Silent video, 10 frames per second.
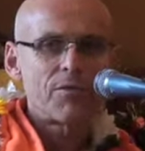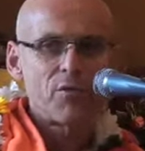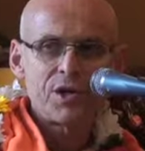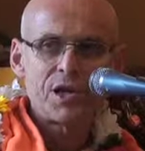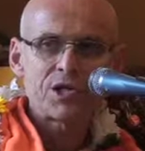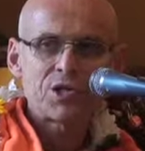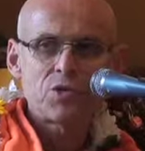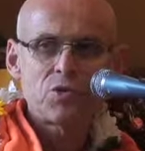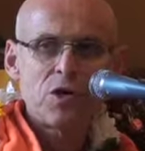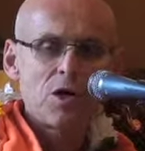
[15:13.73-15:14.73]
One has
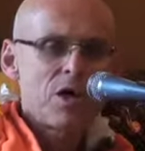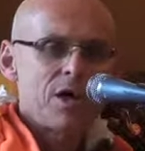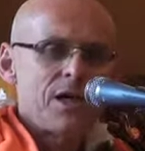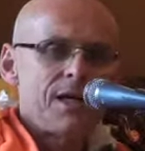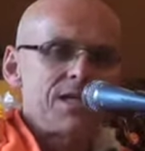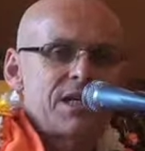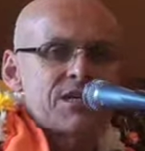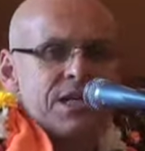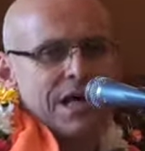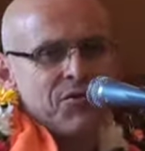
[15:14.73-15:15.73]
to. It's
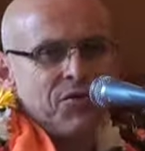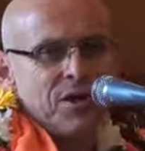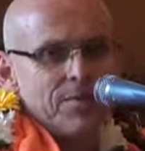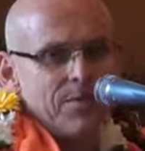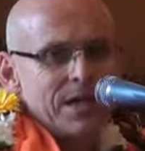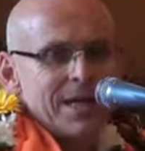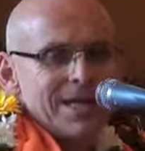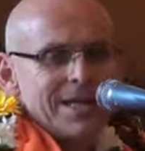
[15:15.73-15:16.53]
a tattva